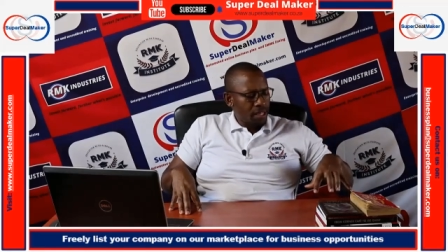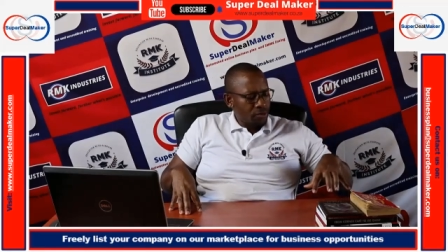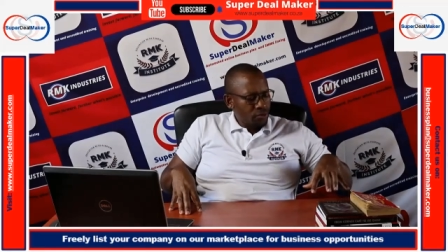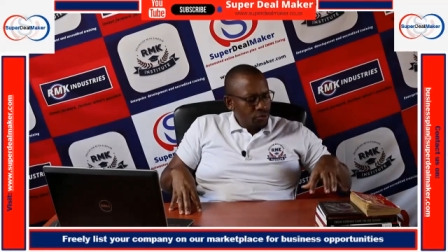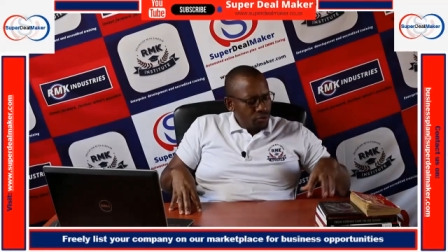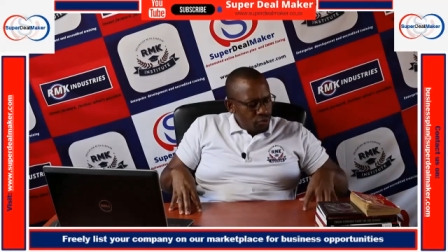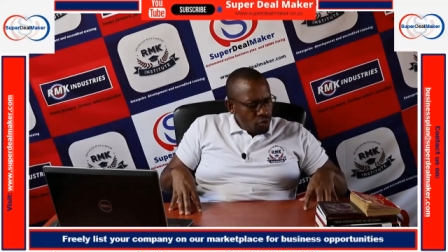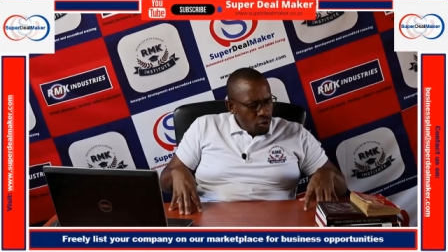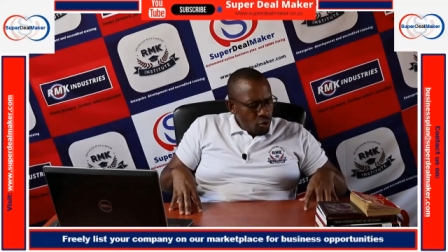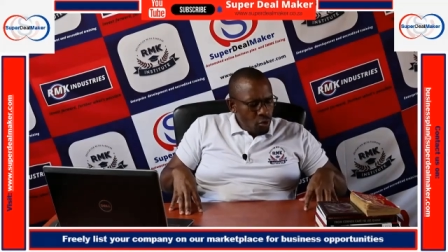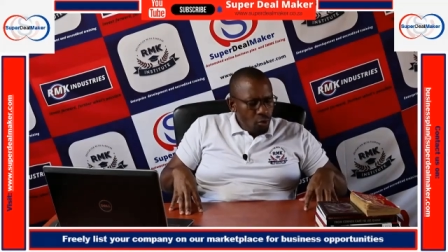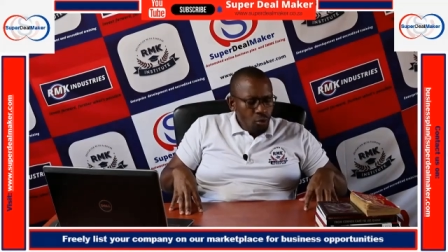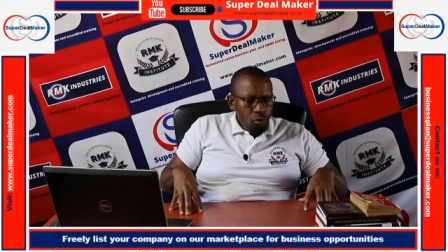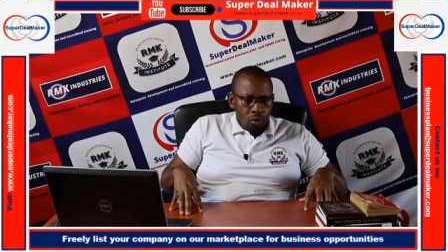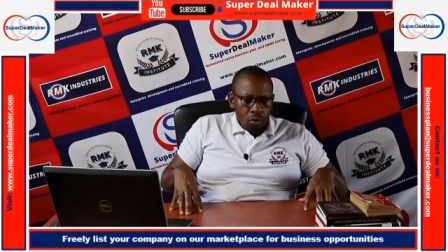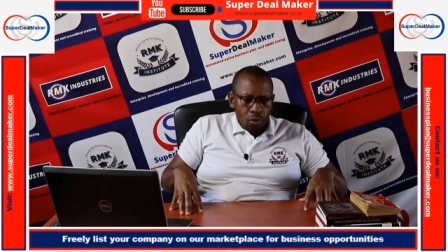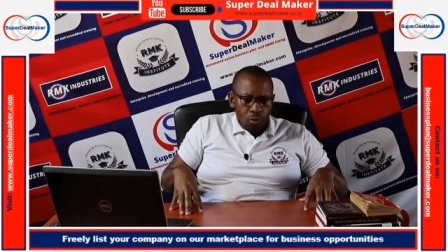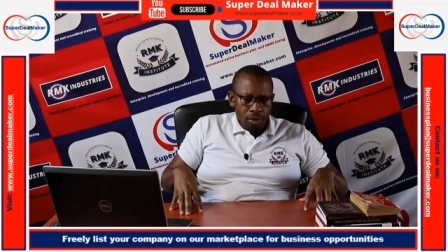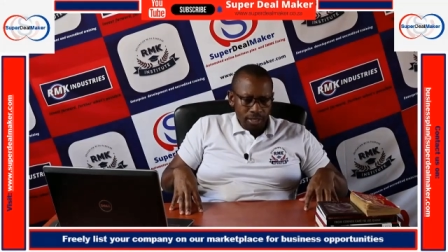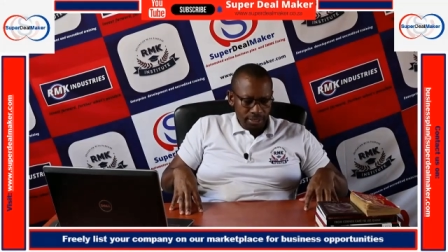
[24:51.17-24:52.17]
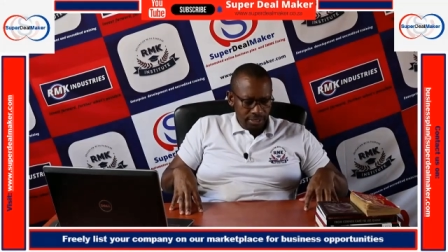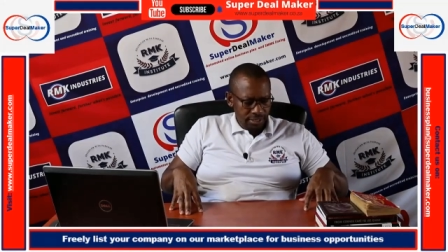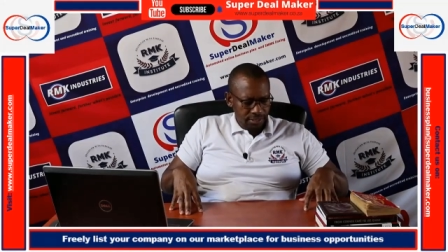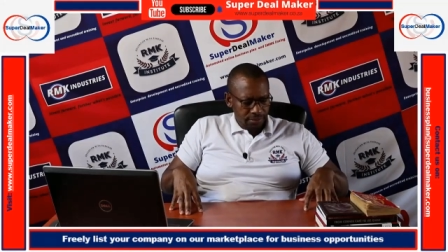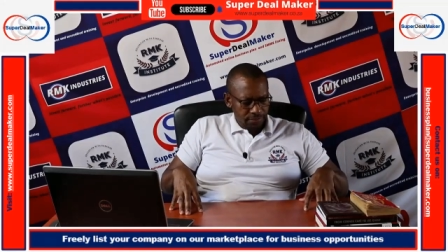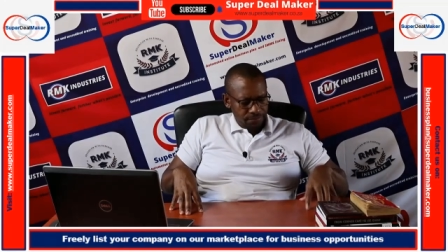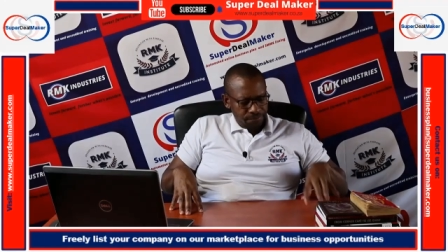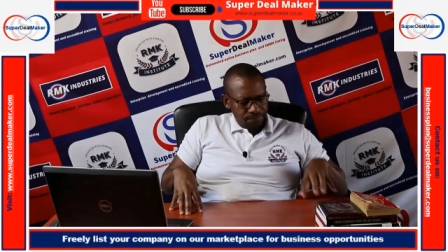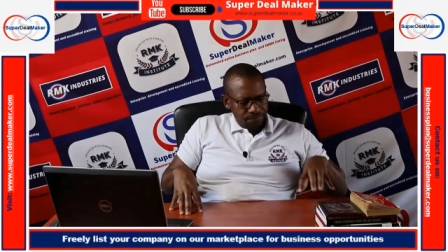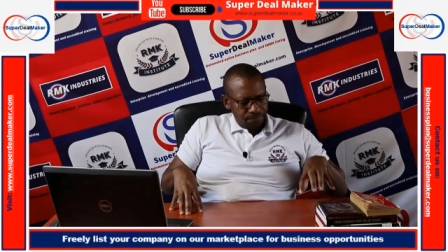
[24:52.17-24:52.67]
You know what
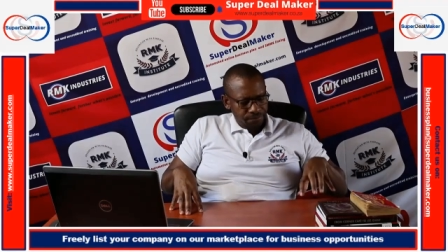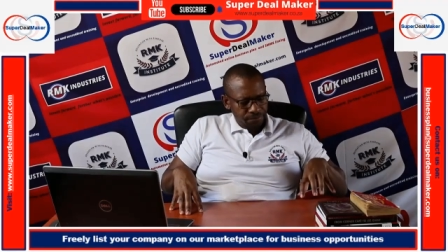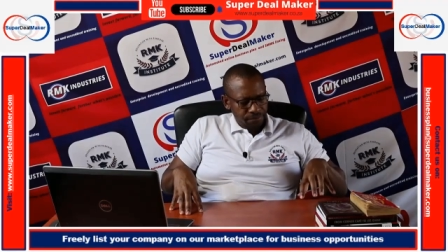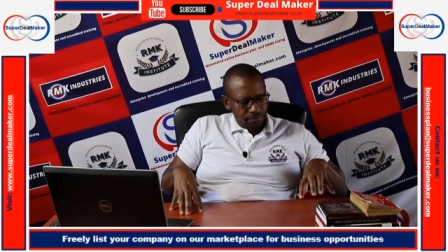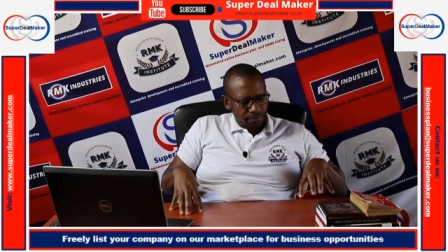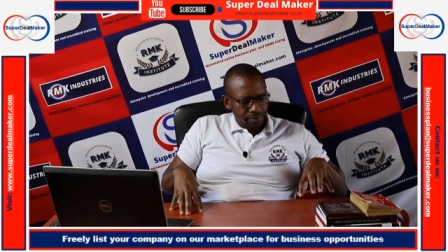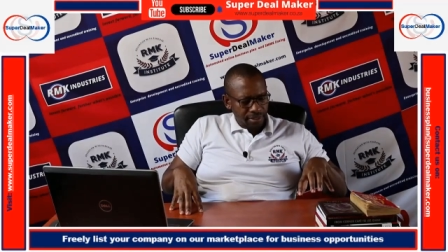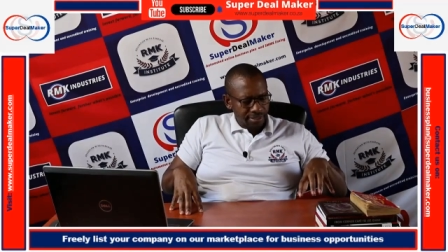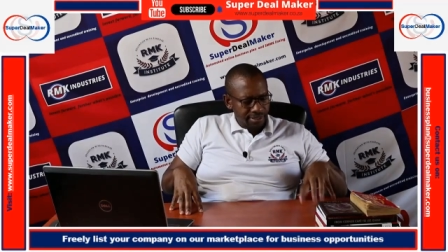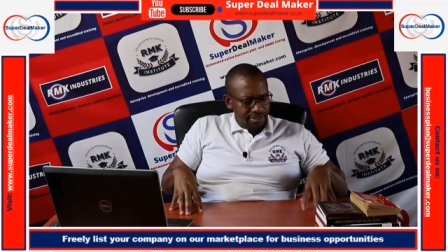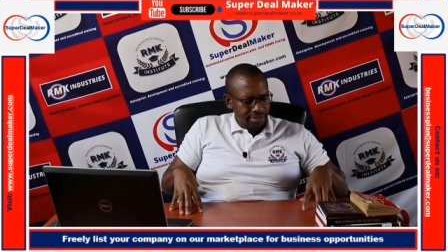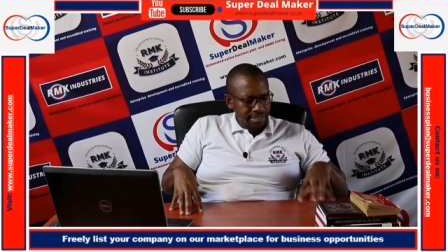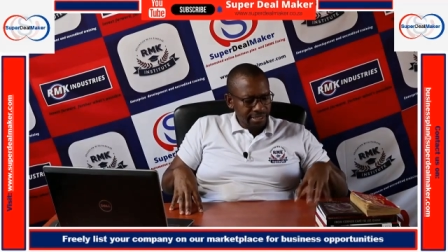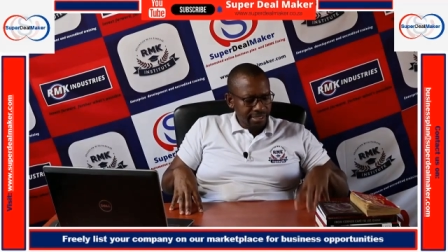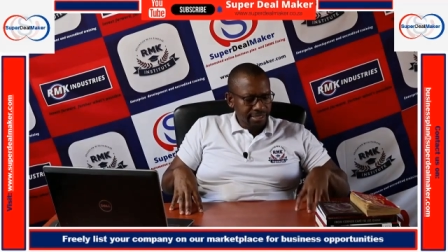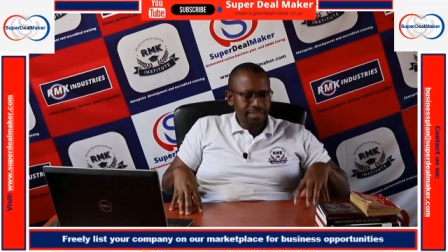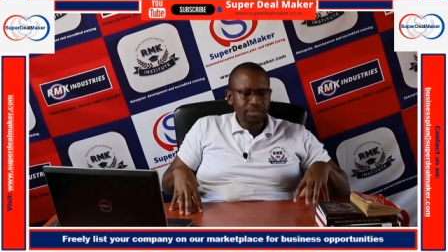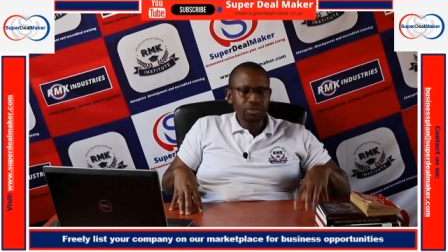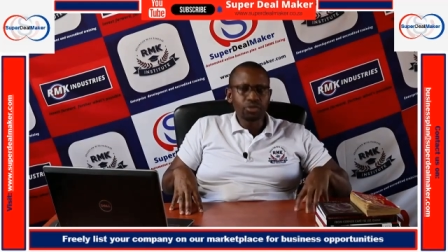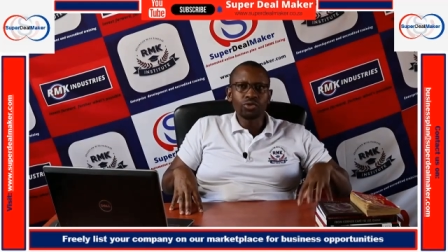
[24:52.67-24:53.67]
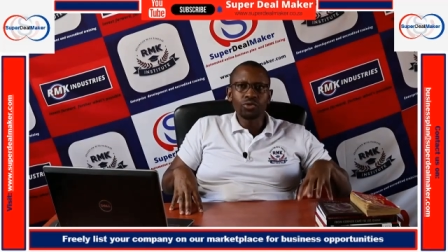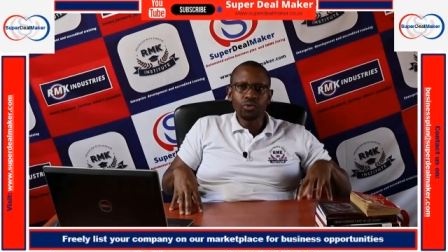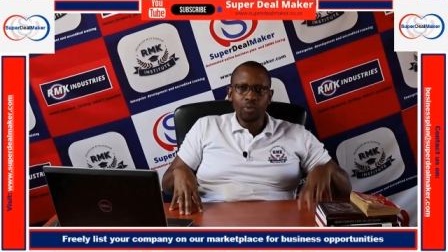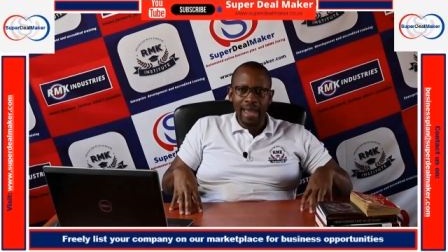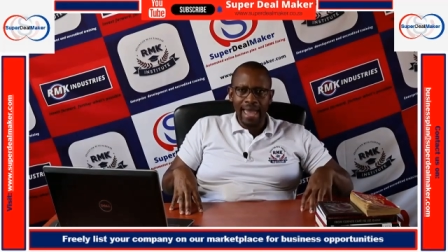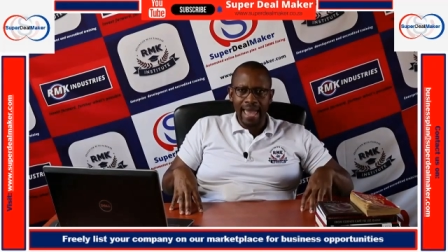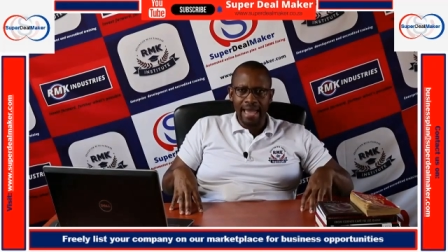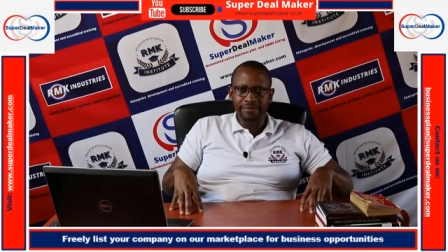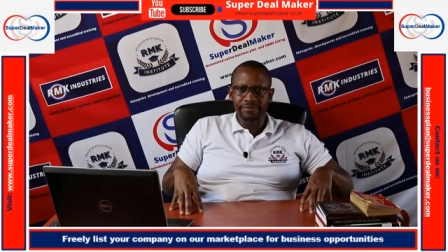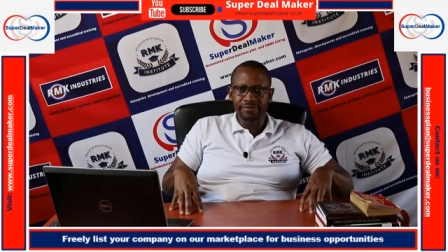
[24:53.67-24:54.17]
skills do you
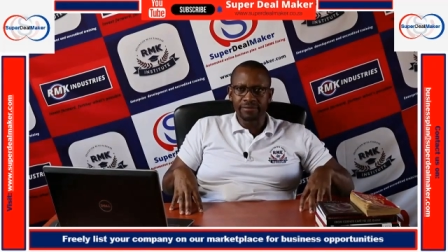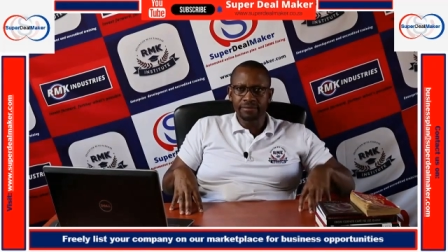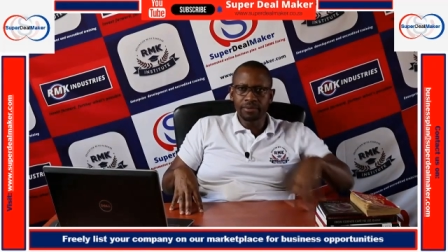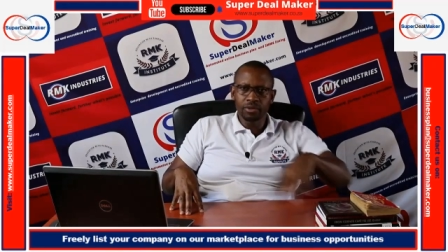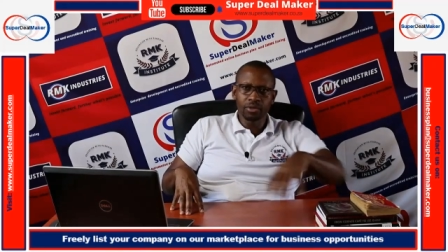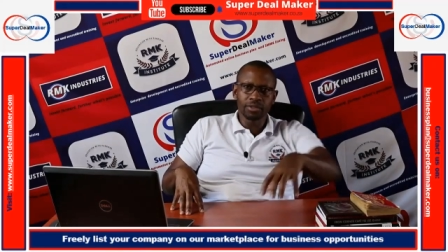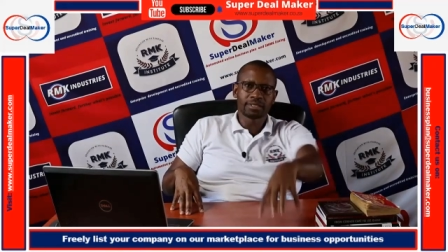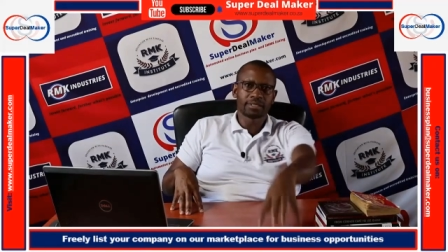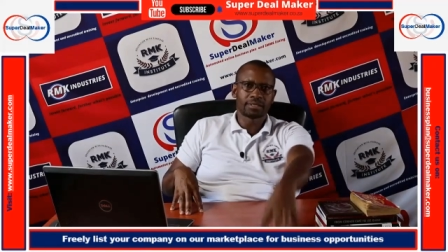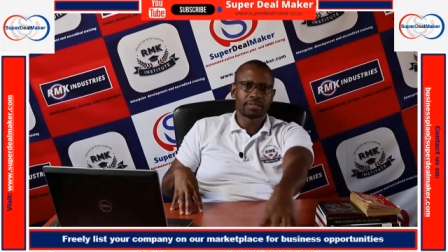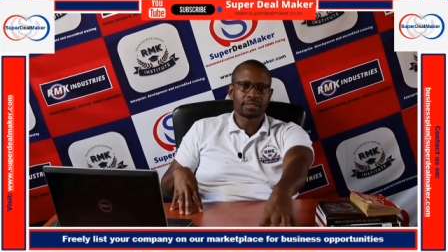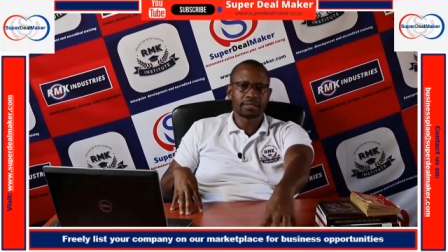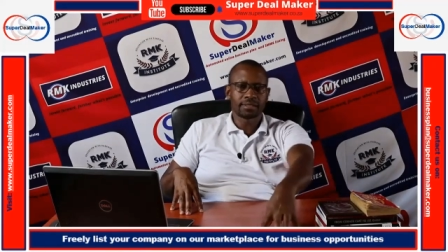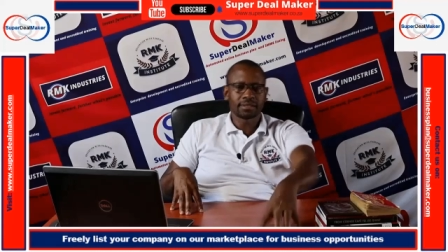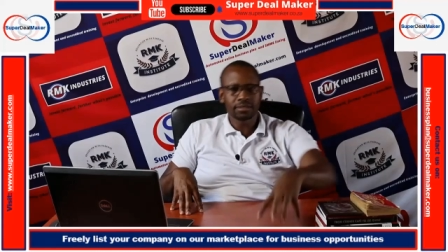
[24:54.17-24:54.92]
have because